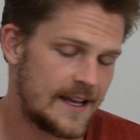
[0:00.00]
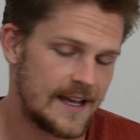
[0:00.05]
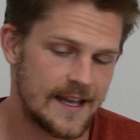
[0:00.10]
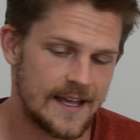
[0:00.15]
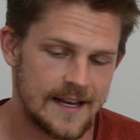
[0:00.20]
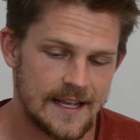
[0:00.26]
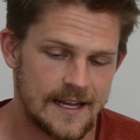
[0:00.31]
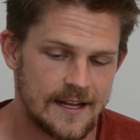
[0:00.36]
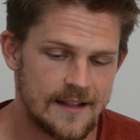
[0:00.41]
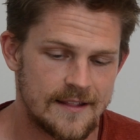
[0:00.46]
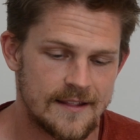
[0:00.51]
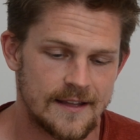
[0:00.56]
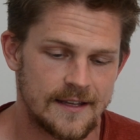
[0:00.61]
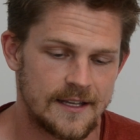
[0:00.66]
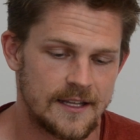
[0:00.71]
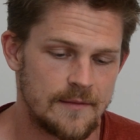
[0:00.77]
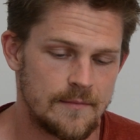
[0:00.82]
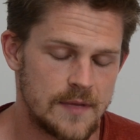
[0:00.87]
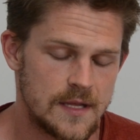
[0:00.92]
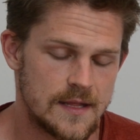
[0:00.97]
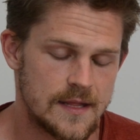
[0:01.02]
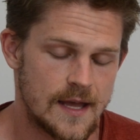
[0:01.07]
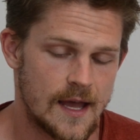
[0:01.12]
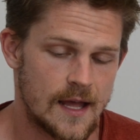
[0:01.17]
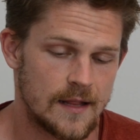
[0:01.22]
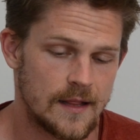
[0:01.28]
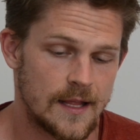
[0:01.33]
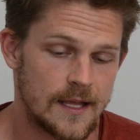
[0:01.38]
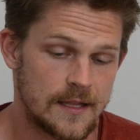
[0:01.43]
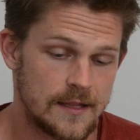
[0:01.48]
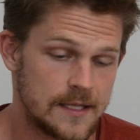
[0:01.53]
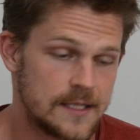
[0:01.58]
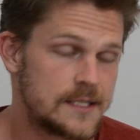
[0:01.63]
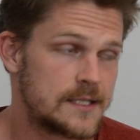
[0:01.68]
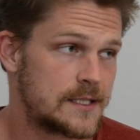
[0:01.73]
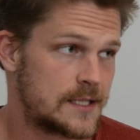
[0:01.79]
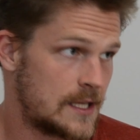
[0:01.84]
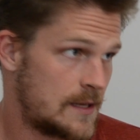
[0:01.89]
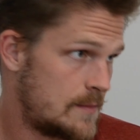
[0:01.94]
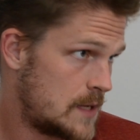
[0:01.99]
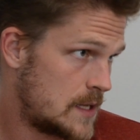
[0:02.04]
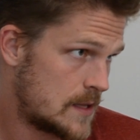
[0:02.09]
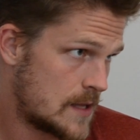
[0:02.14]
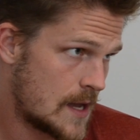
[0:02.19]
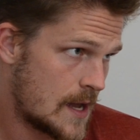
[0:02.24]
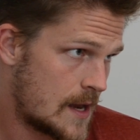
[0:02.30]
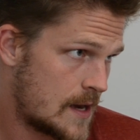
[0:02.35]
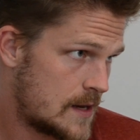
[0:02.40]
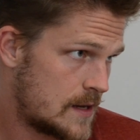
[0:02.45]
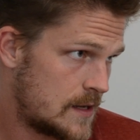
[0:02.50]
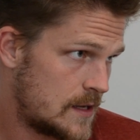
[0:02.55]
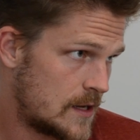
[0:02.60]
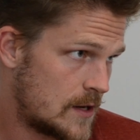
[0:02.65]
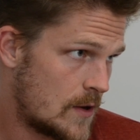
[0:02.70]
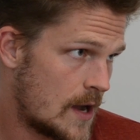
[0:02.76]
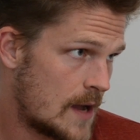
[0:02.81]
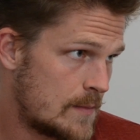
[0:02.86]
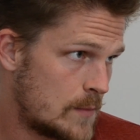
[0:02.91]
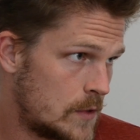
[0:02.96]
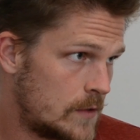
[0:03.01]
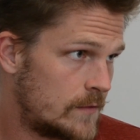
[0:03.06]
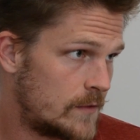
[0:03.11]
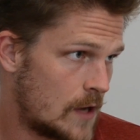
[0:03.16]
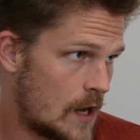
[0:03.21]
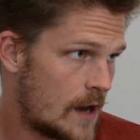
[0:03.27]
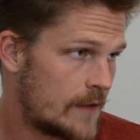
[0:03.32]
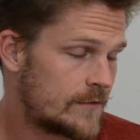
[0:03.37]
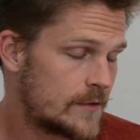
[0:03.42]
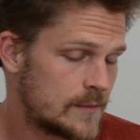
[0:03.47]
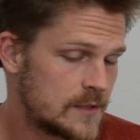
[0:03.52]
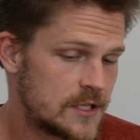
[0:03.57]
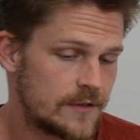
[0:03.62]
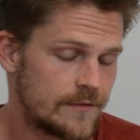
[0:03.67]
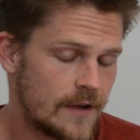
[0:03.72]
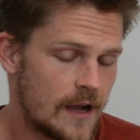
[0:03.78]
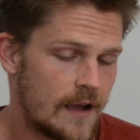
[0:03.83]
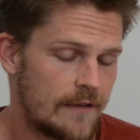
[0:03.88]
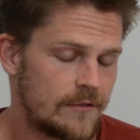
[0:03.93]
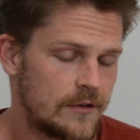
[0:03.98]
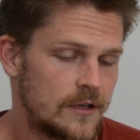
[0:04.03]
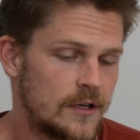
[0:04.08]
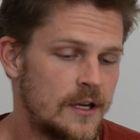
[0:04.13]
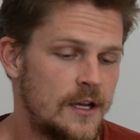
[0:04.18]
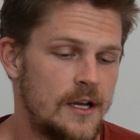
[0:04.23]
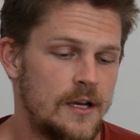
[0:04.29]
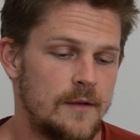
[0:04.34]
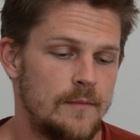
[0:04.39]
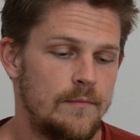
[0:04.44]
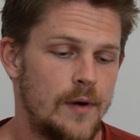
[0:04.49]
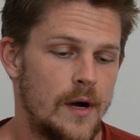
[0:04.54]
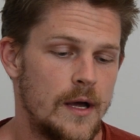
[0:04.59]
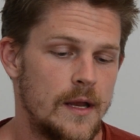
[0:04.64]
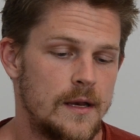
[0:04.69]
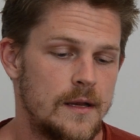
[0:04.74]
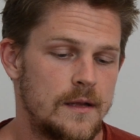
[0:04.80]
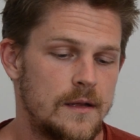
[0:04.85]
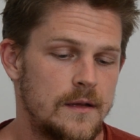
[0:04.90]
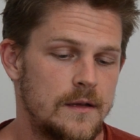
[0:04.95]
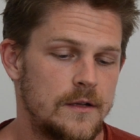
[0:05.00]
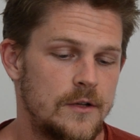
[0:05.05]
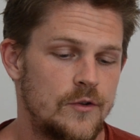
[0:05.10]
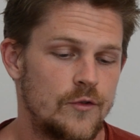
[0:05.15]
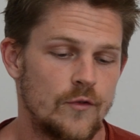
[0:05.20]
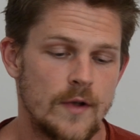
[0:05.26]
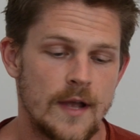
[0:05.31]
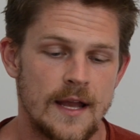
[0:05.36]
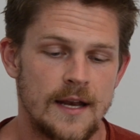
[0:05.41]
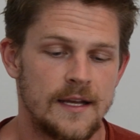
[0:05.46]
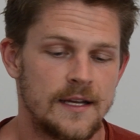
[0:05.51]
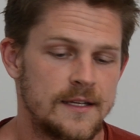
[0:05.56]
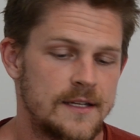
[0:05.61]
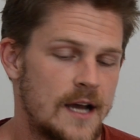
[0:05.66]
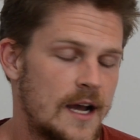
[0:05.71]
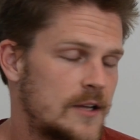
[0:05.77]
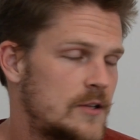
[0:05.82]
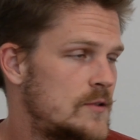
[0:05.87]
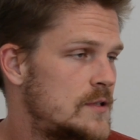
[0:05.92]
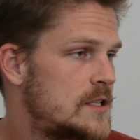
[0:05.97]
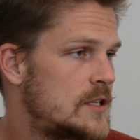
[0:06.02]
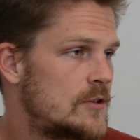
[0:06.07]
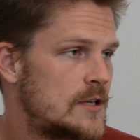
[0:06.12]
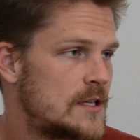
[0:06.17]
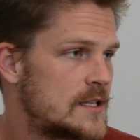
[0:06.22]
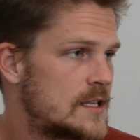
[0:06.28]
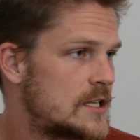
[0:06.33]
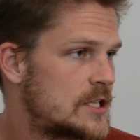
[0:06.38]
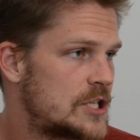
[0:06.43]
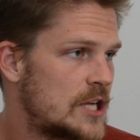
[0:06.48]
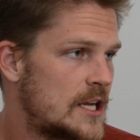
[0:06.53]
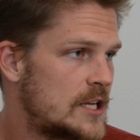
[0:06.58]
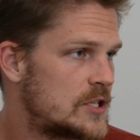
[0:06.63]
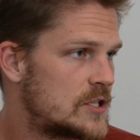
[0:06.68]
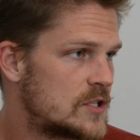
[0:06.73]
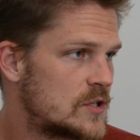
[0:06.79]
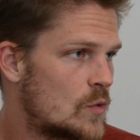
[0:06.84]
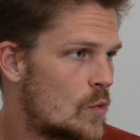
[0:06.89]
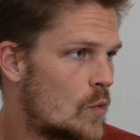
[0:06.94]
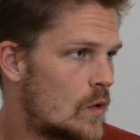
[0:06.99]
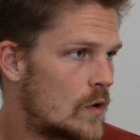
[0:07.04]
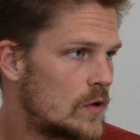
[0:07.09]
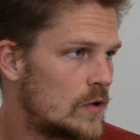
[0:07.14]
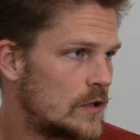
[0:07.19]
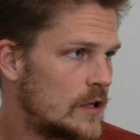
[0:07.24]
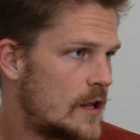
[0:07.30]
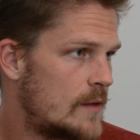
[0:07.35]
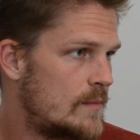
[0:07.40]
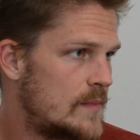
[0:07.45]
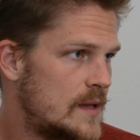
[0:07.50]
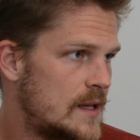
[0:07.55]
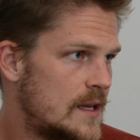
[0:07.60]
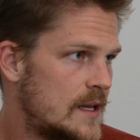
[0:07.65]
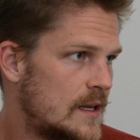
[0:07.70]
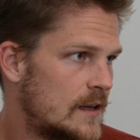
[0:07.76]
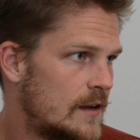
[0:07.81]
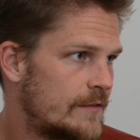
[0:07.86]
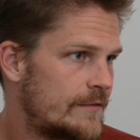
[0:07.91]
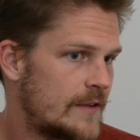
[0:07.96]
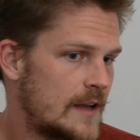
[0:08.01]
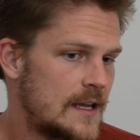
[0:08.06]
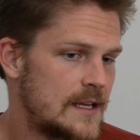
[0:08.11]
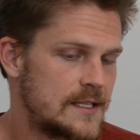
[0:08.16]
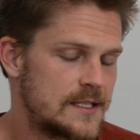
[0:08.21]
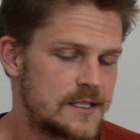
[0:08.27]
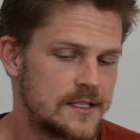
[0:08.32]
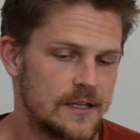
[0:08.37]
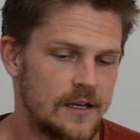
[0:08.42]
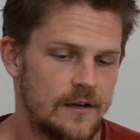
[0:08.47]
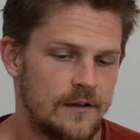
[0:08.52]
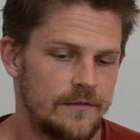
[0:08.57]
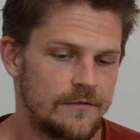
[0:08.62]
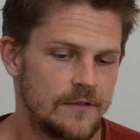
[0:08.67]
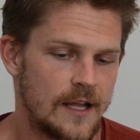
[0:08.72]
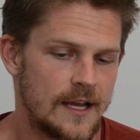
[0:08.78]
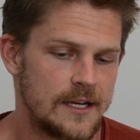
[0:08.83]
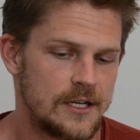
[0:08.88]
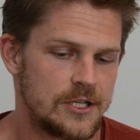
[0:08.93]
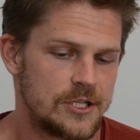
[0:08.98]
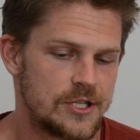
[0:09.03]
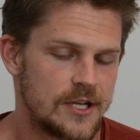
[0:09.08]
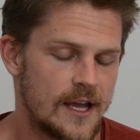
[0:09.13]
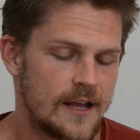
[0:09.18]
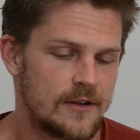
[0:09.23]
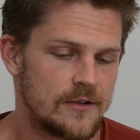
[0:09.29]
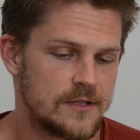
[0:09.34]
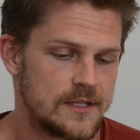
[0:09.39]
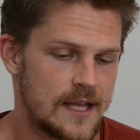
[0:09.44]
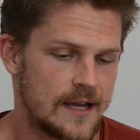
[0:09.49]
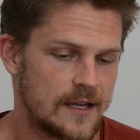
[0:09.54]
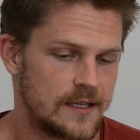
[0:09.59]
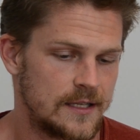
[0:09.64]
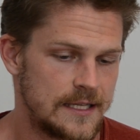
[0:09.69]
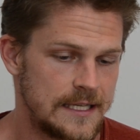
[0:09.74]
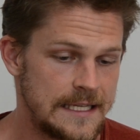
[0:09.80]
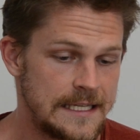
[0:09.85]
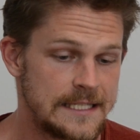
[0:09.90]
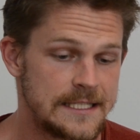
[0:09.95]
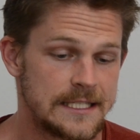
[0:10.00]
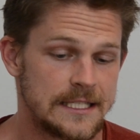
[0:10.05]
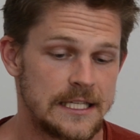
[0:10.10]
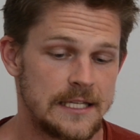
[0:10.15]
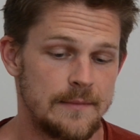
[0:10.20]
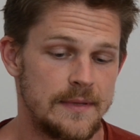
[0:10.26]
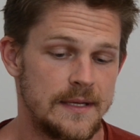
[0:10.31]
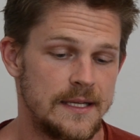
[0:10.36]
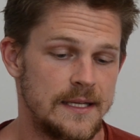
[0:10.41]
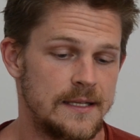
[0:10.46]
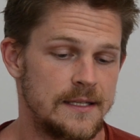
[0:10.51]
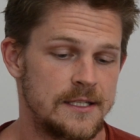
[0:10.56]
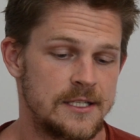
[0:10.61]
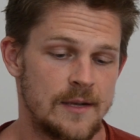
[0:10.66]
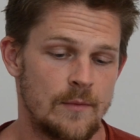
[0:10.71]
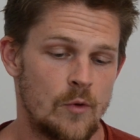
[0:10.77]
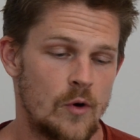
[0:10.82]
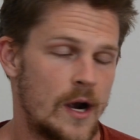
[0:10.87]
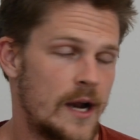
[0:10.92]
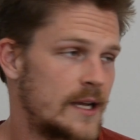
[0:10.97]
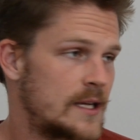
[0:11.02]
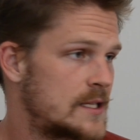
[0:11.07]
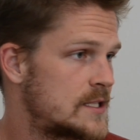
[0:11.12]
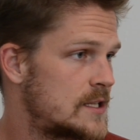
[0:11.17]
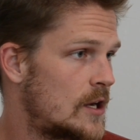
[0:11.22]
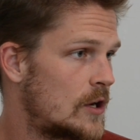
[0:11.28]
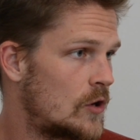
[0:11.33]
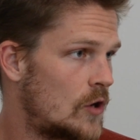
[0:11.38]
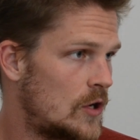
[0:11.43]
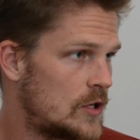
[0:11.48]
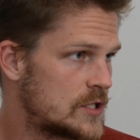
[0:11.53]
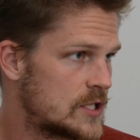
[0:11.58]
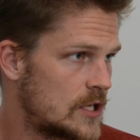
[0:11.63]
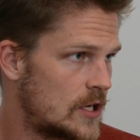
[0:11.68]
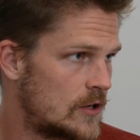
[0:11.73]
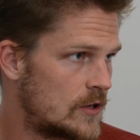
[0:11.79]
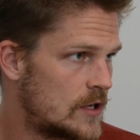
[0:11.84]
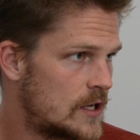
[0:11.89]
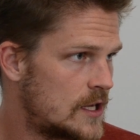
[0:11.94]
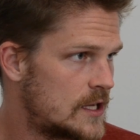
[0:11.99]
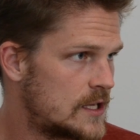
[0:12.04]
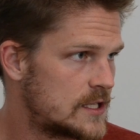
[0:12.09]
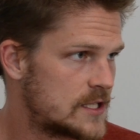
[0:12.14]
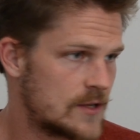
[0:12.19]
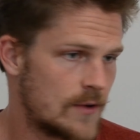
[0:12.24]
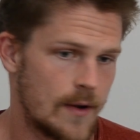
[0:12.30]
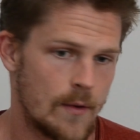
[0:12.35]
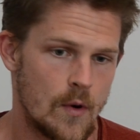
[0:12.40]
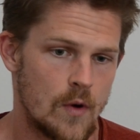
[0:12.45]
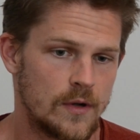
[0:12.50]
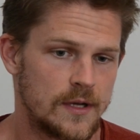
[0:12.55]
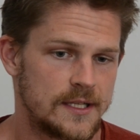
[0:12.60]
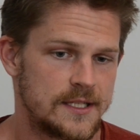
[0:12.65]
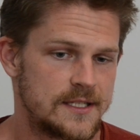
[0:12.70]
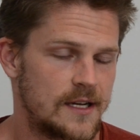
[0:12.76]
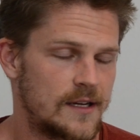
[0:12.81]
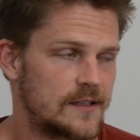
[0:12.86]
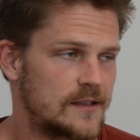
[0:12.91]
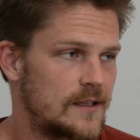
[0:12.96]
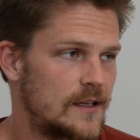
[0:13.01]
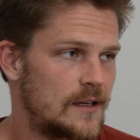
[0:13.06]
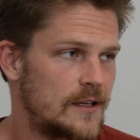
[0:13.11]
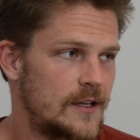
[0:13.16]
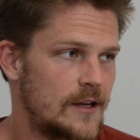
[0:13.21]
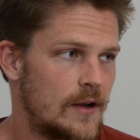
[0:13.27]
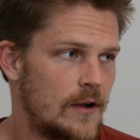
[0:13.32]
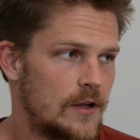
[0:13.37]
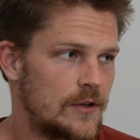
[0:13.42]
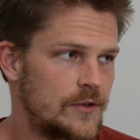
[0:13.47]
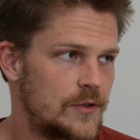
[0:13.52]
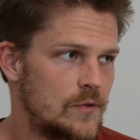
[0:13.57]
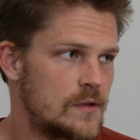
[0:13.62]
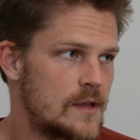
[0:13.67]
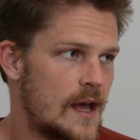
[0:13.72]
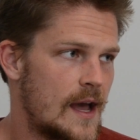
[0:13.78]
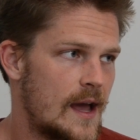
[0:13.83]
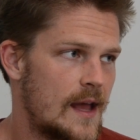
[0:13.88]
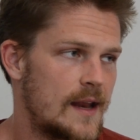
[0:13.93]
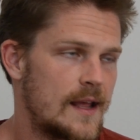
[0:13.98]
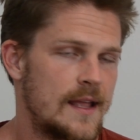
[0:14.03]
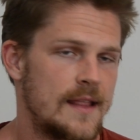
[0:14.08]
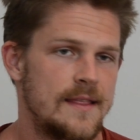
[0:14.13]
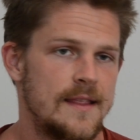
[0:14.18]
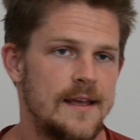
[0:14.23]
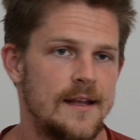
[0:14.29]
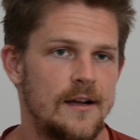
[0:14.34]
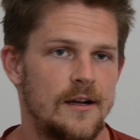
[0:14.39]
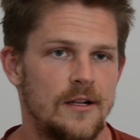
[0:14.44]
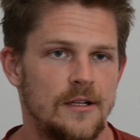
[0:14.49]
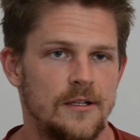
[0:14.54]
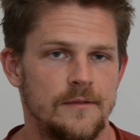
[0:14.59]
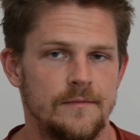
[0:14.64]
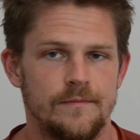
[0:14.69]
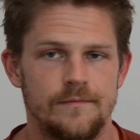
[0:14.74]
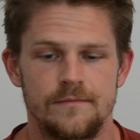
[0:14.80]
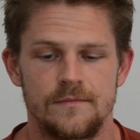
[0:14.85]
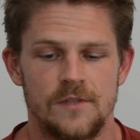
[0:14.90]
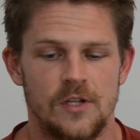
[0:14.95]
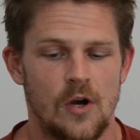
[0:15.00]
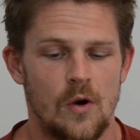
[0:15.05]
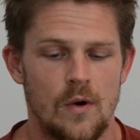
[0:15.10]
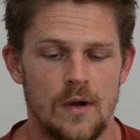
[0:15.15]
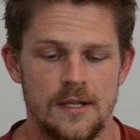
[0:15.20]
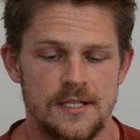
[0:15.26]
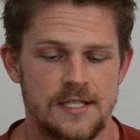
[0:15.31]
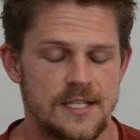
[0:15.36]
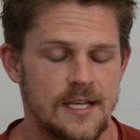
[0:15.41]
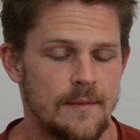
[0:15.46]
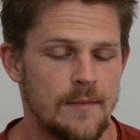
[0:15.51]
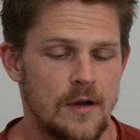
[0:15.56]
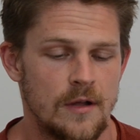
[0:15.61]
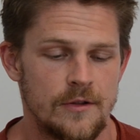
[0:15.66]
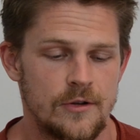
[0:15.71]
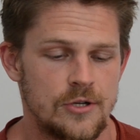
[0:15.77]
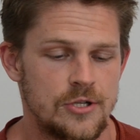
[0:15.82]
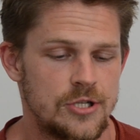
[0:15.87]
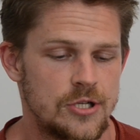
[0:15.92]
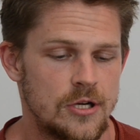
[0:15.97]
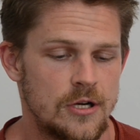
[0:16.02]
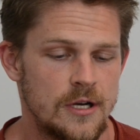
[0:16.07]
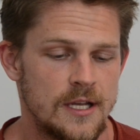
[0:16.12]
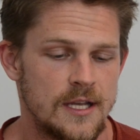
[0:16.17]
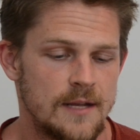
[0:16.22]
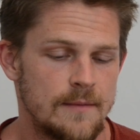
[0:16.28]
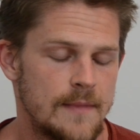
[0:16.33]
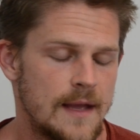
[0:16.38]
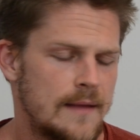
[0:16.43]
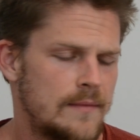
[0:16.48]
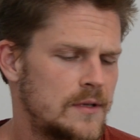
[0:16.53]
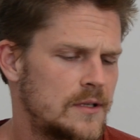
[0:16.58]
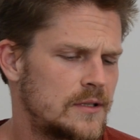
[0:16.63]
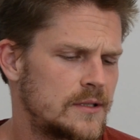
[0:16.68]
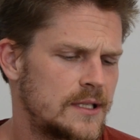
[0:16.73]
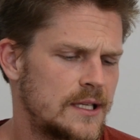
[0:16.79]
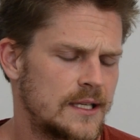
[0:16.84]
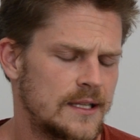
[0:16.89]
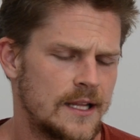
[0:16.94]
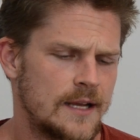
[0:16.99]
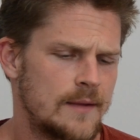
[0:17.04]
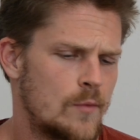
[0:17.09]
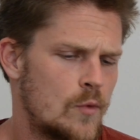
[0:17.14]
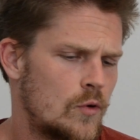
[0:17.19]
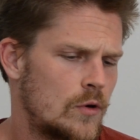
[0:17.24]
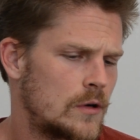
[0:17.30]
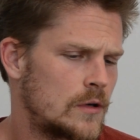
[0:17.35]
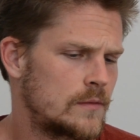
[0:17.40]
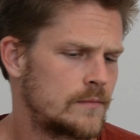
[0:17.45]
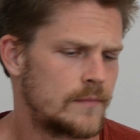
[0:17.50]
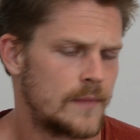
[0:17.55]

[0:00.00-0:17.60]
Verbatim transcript: and anything can be that like this can be that you yeah. know i moved on from survivor but creating a docu-series that changes the world and being a face of light and shadows that could easily be somewhere i get stuck also mm-hmm. so i won't get stuck there you know i'll do that and then i'll go on some other journey and maybe it'll get like more